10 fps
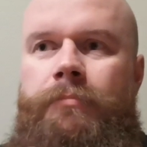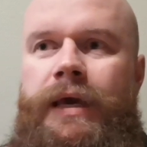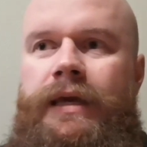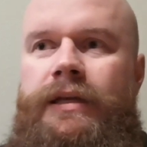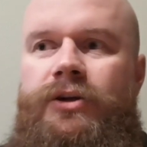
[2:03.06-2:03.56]

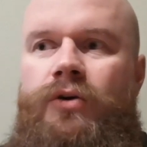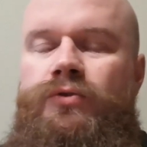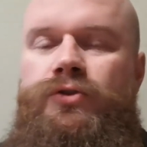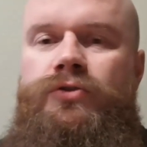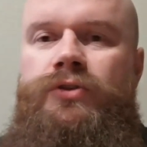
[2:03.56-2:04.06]
make it
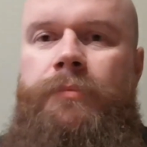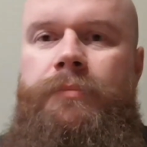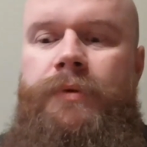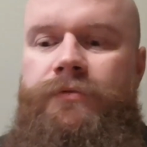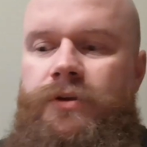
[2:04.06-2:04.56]
go
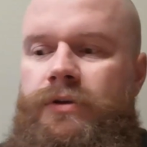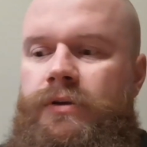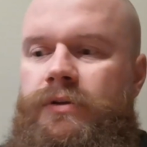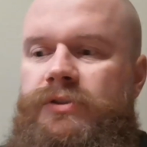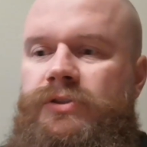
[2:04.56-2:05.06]
some of
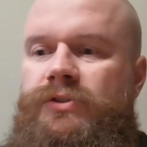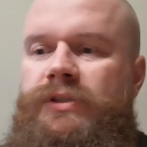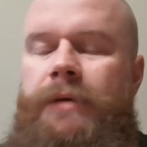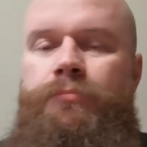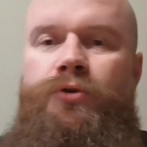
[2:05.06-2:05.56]
the
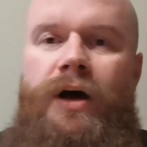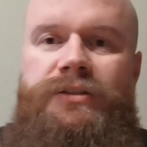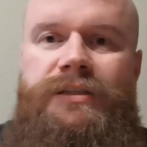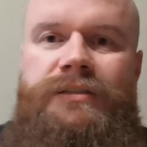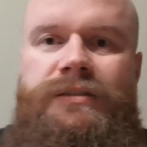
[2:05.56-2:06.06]
same
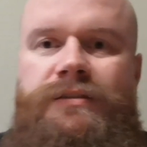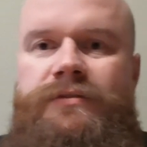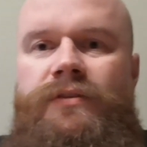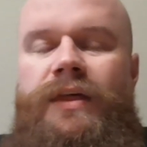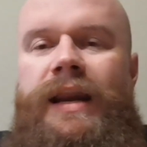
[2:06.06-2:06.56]

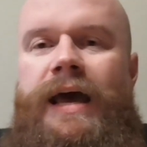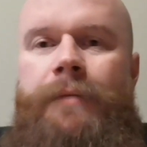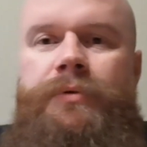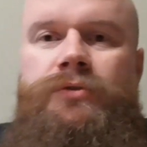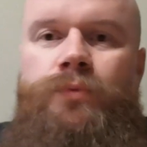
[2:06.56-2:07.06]
process that
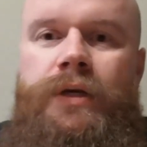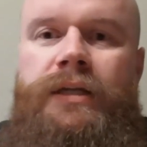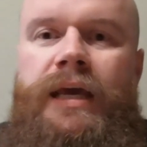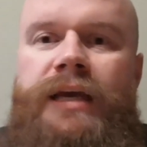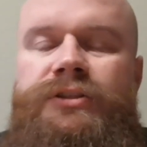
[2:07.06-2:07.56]
happens when
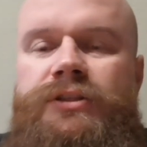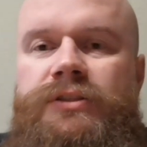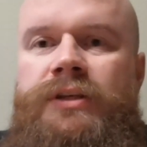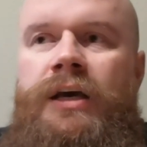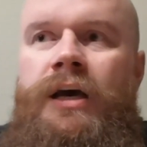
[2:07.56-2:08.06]
it
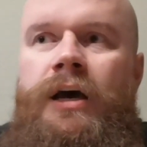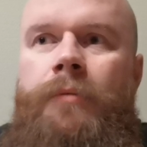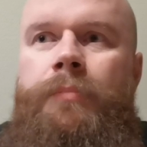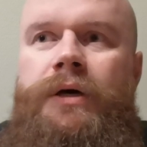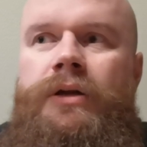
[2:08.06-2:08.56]
ages,
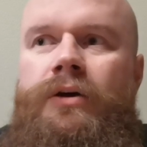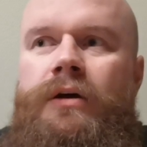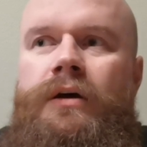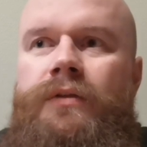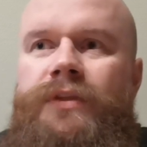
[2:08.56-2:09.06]
but
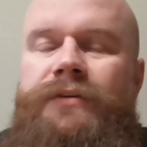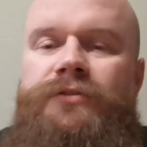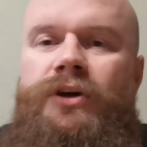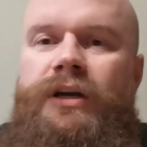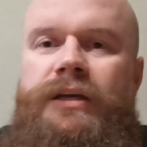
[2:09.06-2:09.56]

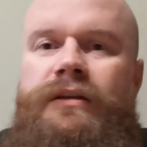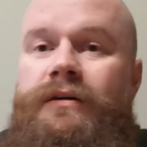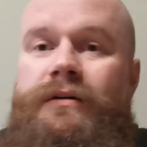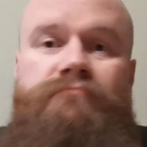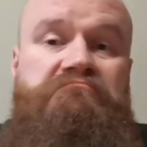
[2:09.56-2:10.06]
they've done it
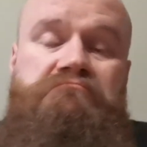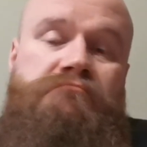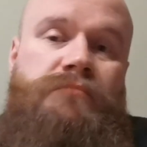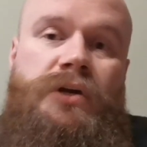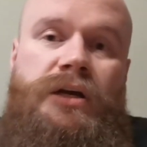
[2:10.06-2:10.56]

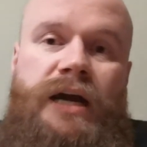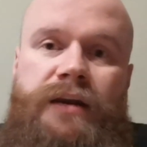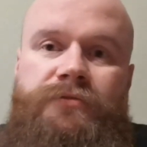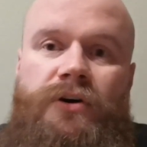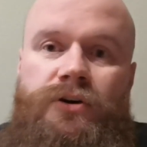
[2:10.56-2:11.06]

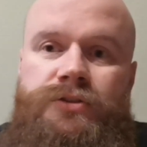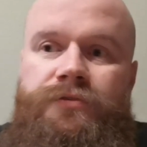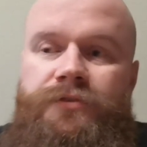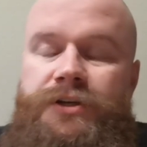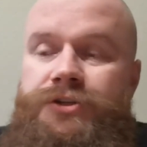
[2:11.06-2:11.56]
kind of
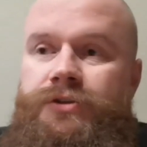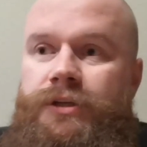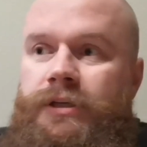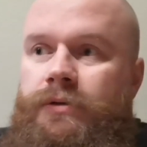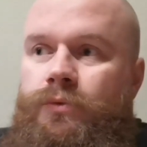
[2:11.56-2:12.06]

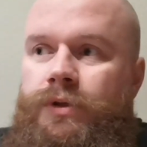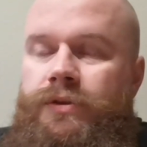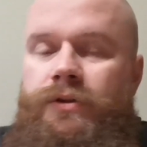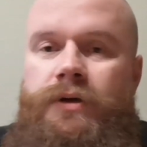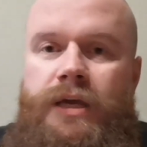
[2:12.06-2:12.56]
artificially
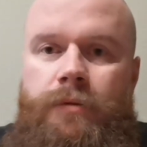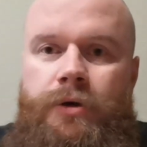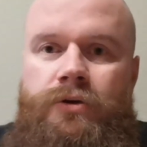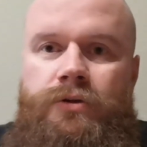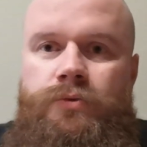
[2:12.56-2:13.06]
with the
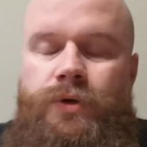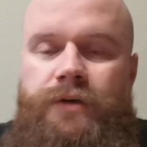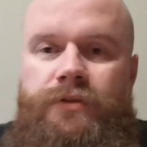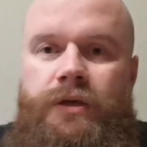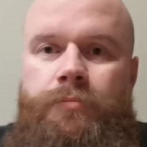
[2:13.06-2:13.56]
chemicals or
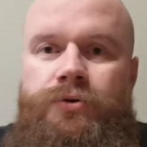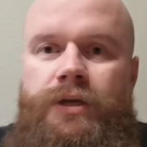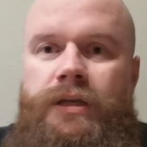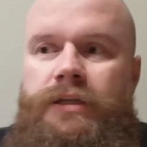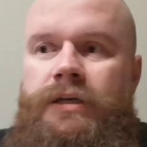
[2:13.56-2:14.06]
whatever they
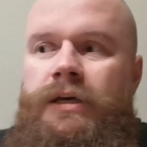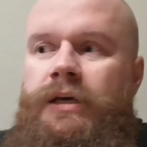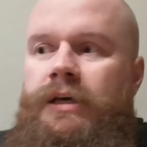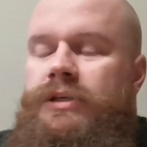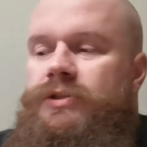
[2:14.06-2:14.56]
put in it.
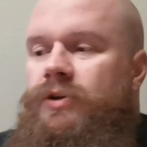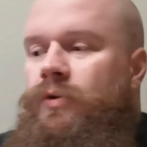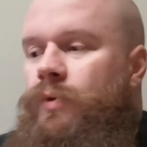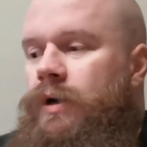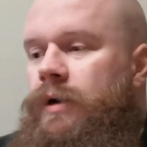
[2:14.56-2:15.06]

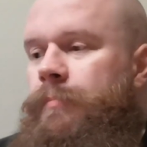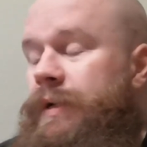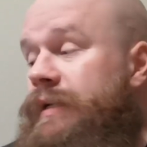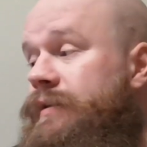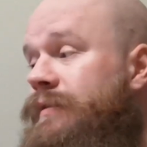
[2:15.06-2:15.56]
So
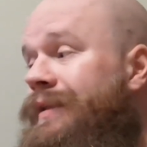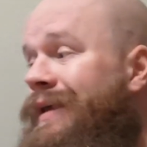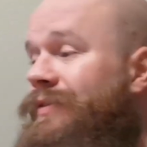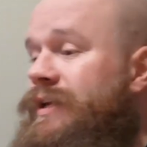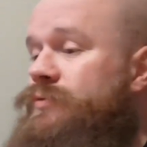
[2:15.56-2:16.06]
but
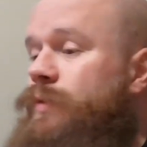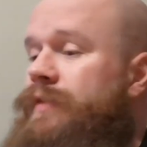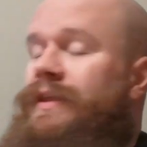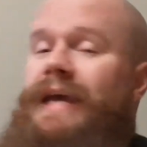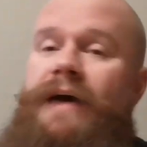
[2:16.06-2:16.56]
in this
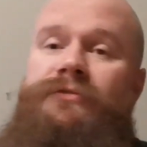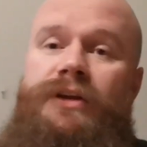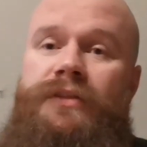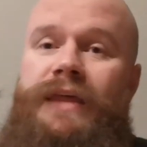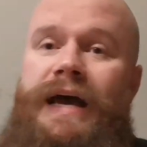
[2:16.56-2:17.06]
one they
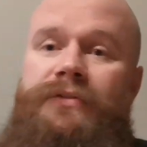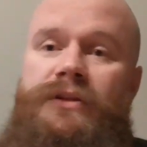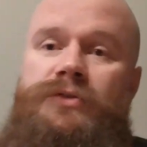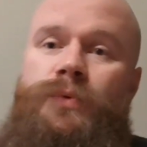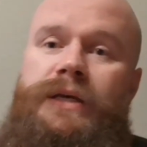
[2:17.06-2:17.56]
haven't done
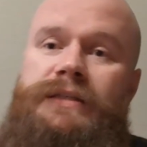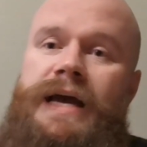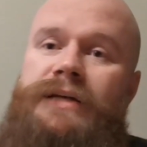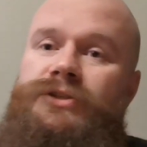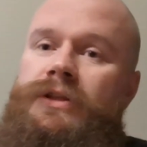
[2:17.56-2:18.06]
that. This one has
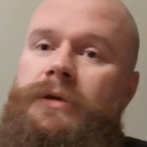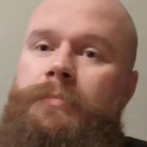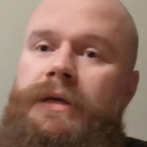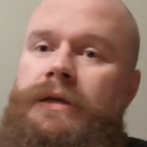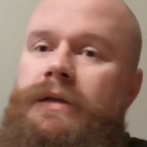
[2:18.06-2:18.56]
actually
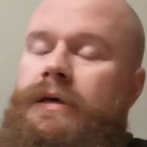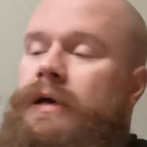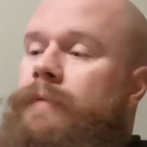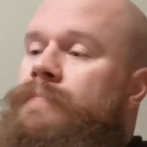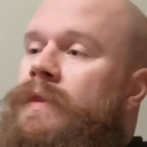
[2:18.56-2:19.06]
been in
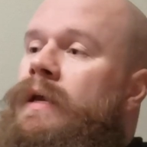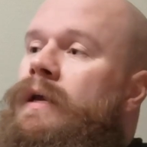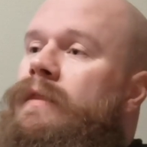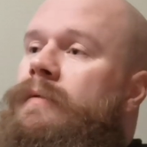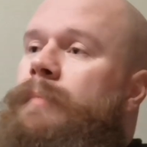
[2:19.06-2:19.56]
the
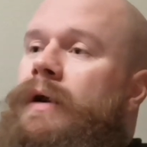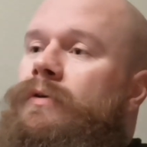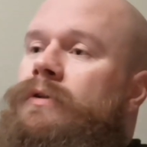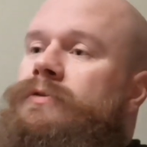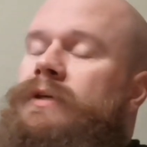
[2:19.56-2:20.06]

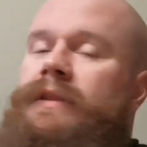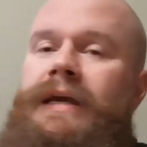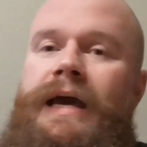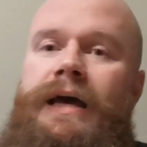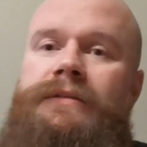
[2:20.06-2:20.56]
barrels, in
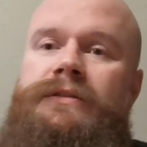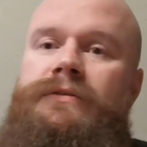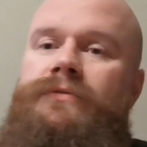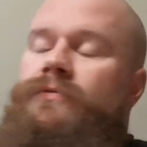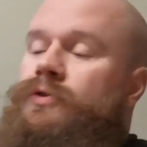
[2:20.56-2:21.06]
the
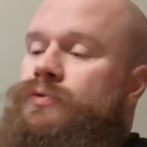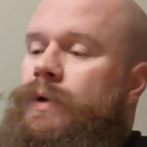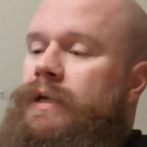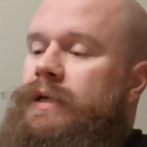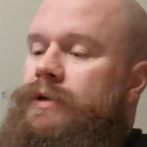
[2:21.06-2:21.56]
casks, for
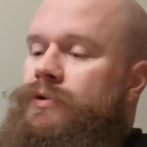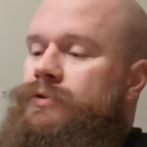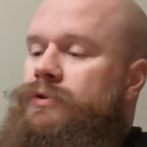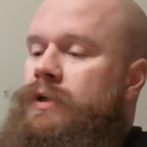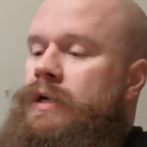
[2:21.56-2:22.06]
20
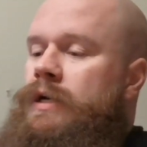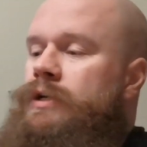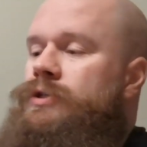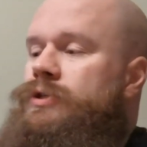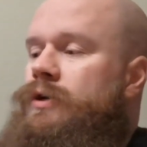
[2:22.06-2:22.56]
years.
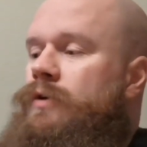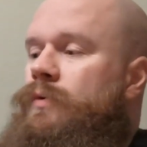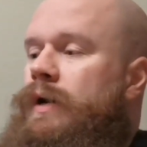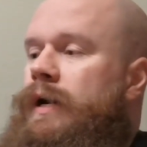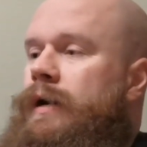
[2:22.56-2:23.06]

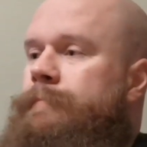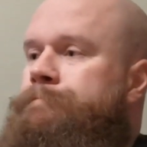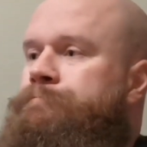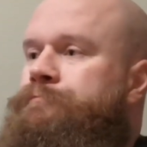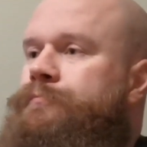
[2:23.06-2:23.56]
So
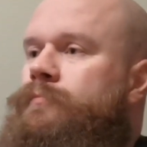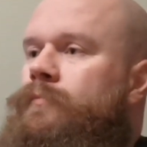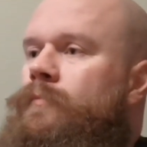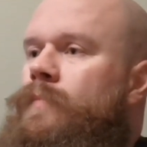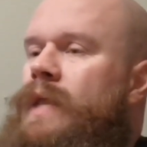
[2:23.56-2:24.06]
and
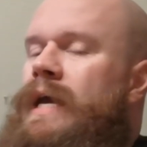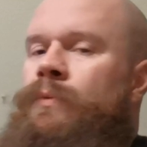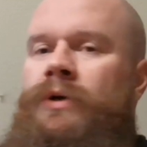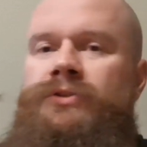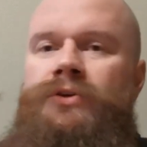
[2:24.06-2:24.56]

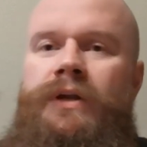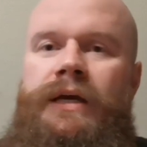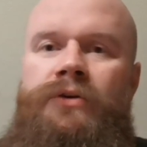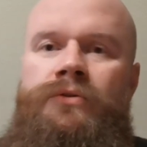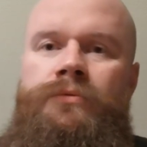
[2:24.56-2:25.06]
what
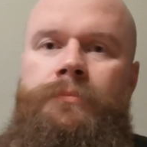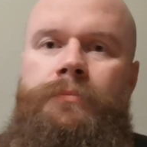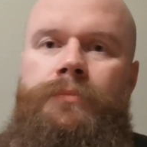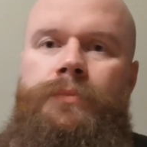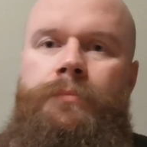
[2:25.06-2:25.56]
Solero
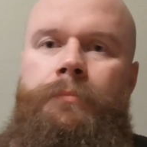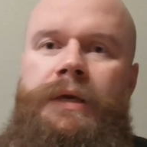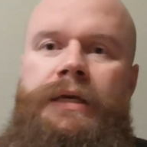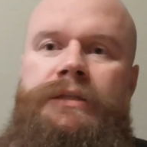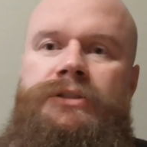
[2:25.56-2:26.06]

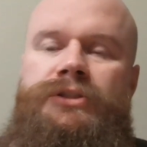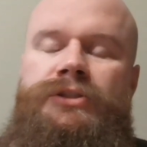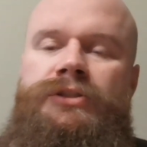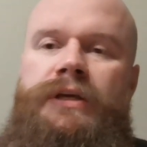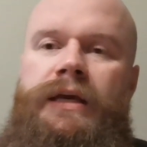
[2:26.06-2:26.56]

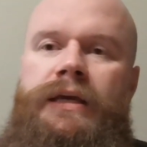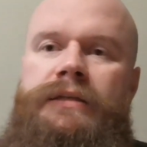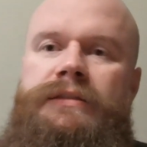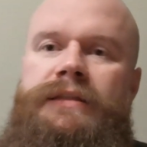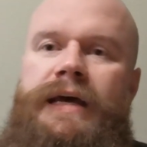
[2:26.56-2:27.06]
means
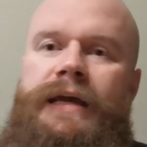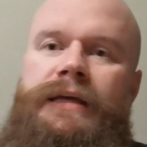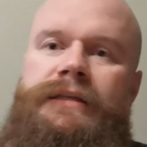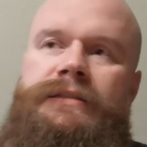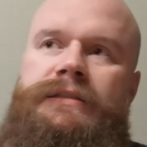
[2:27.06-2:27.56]
is that
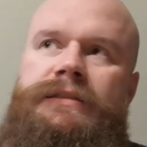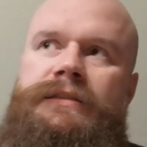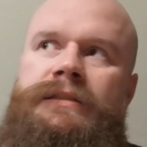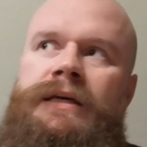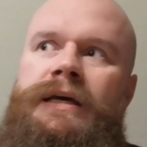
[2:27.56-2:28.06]

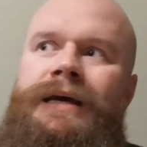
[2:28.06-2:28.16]
it's